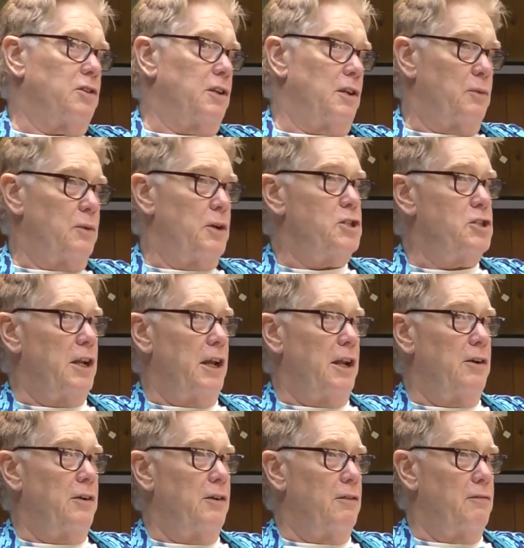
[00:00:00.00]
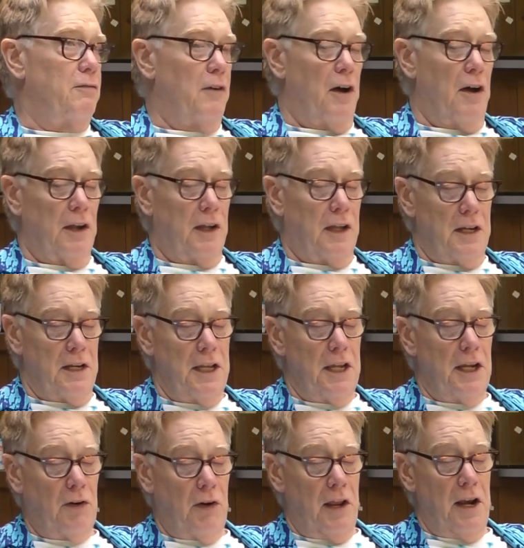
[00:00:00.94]
the originator of funk, and
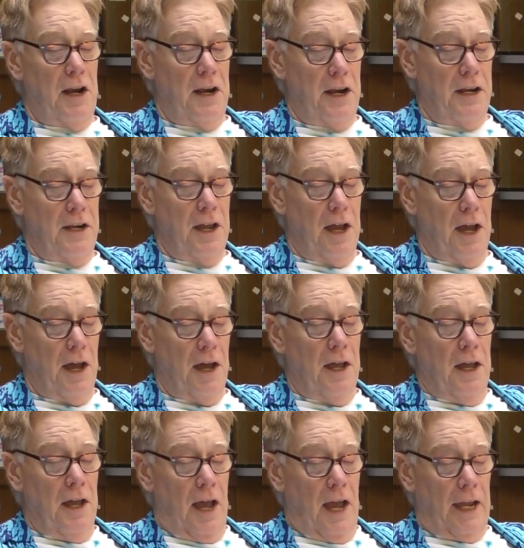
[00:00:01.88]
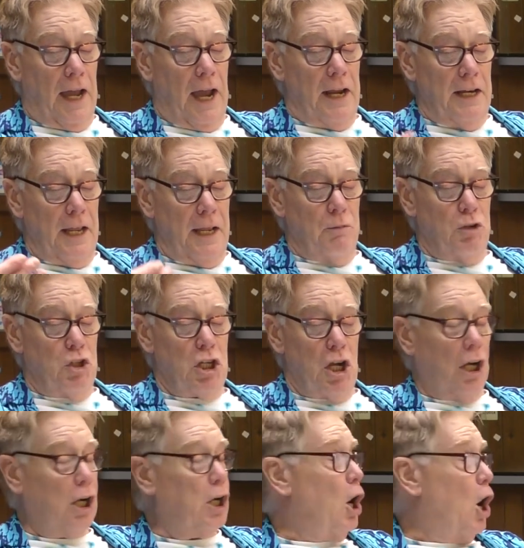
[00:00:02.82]
he credited uh, a guy named
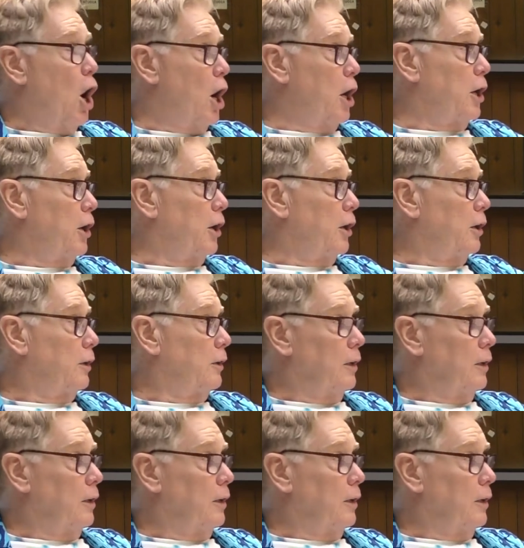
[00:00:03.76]
Chuck Connor,